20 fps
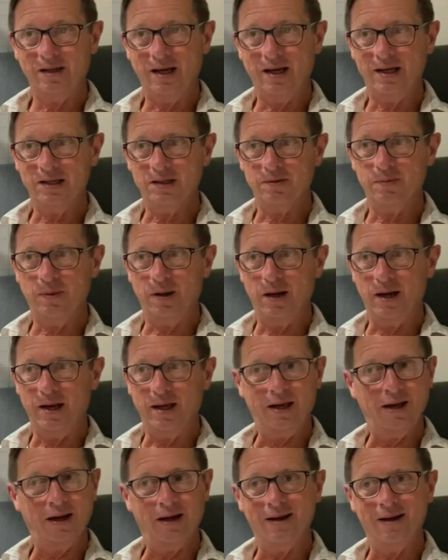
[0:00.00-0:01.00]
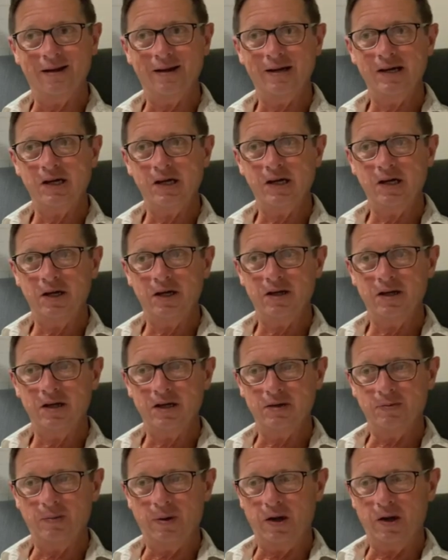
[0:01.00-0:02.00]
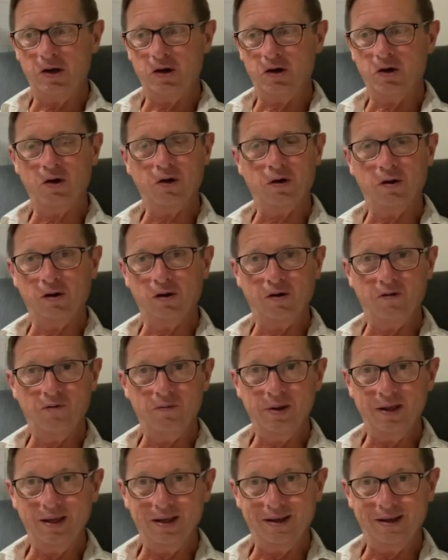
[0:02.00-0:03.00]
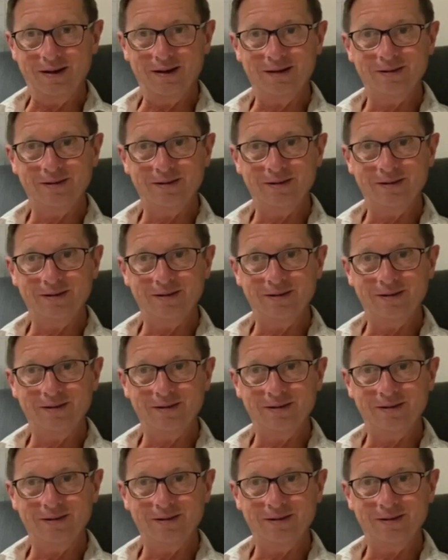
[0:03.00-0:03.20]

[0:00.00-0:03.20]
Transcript: As my uh, as my kernel of being